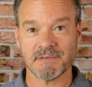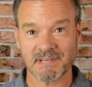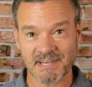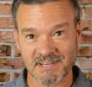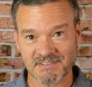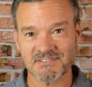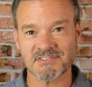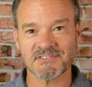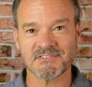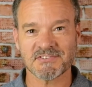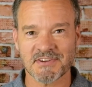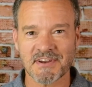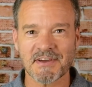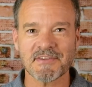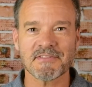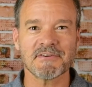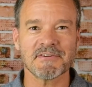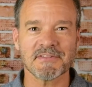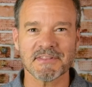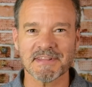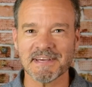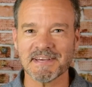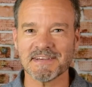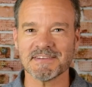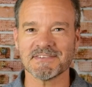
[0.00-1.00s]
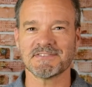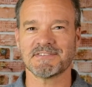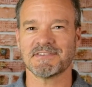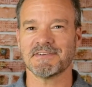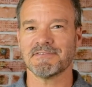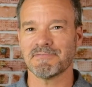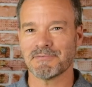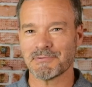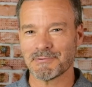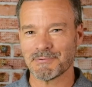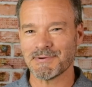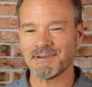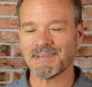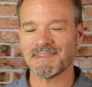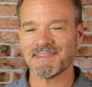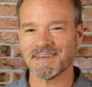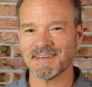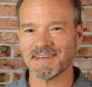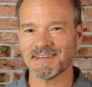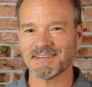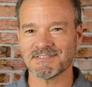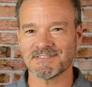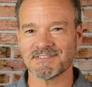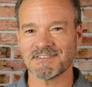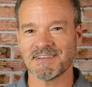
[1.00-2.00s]
Yes, it's another list of 3
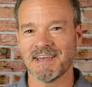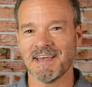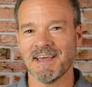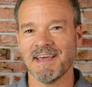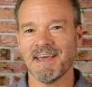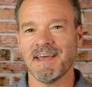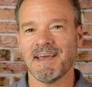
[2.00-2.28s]
things.